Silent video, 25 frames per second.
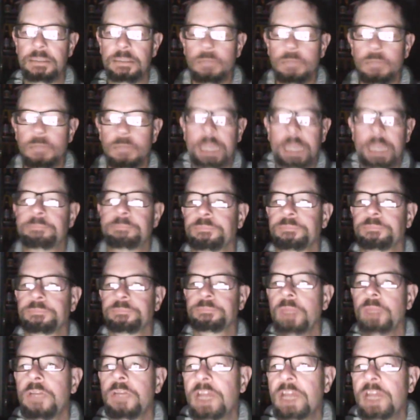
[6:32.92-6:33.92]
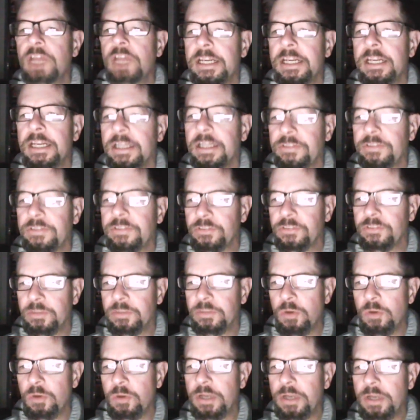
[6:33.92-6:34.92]
right. John Anelli says,
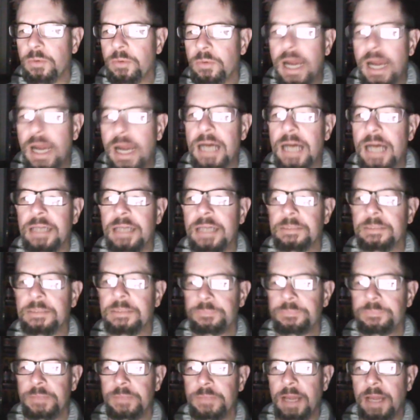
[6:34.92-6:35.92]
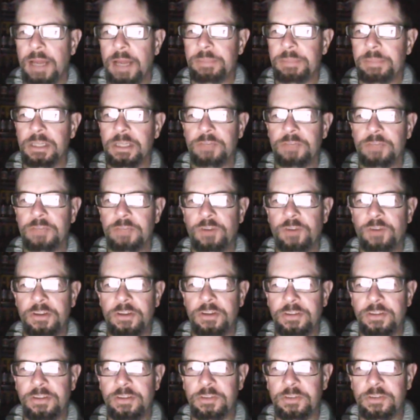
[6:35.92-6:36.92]
good morning, Ron. I've been looking
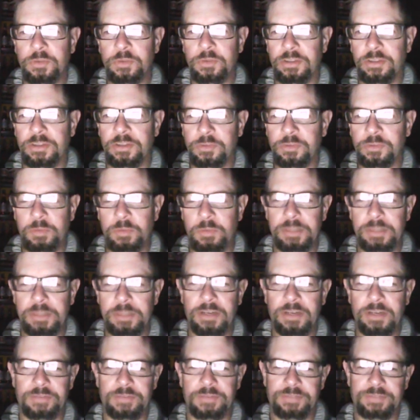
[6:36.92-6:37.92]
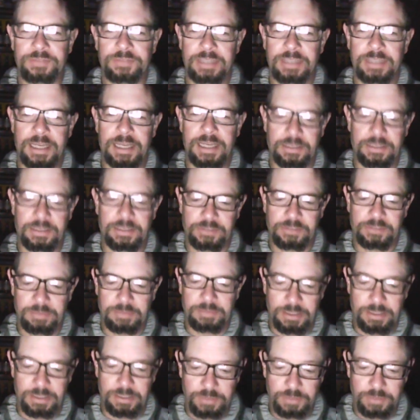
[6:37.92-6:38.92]
forward to this one. This will be tough. Yeah, it's going
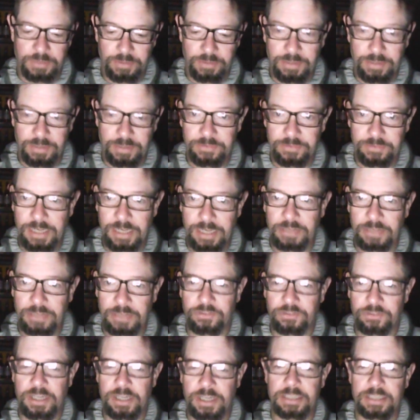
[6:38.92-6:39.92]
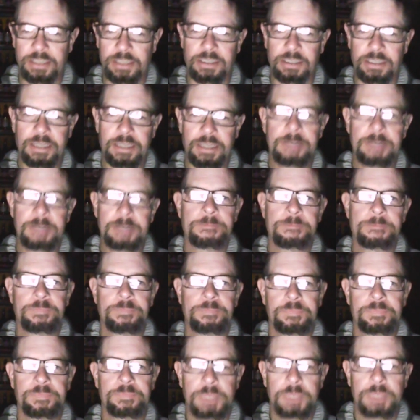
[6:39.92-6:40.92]
to be a real taste challenge, John and LA.
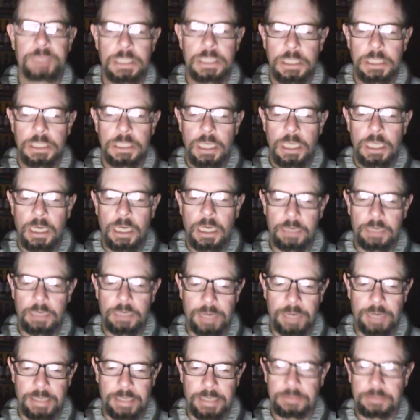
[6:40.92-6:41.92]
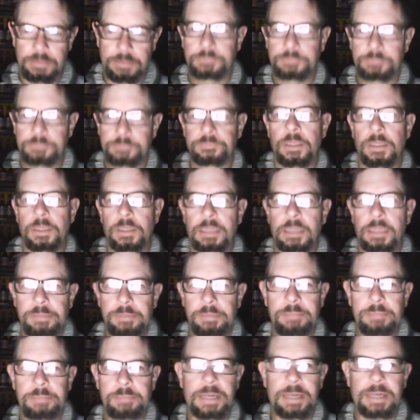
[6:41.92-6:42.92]
All right.
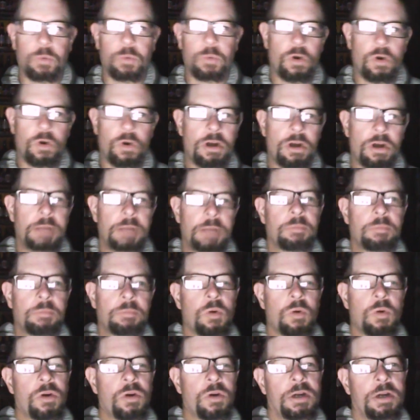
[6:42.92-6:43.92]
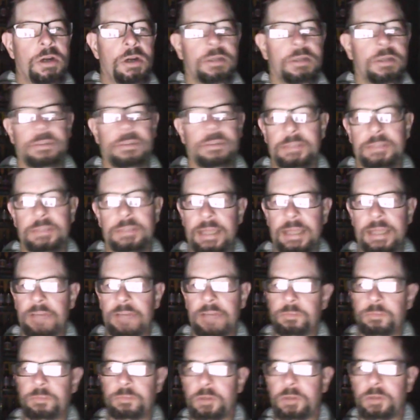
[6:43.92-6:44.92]
Let me make one more
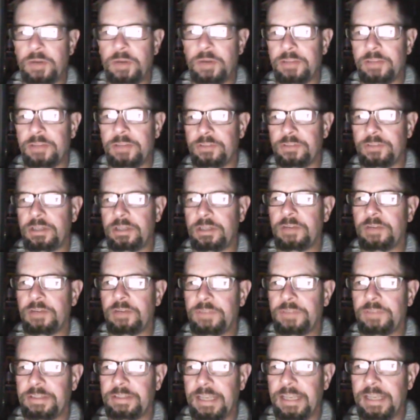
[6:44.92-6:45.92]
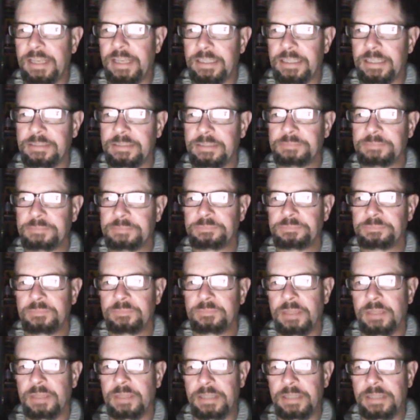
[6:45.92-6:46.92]
exploration of the date,
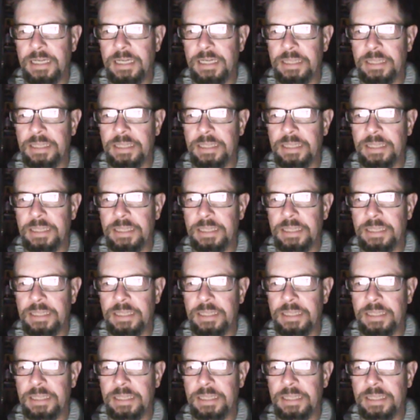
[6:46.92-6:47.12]
and then I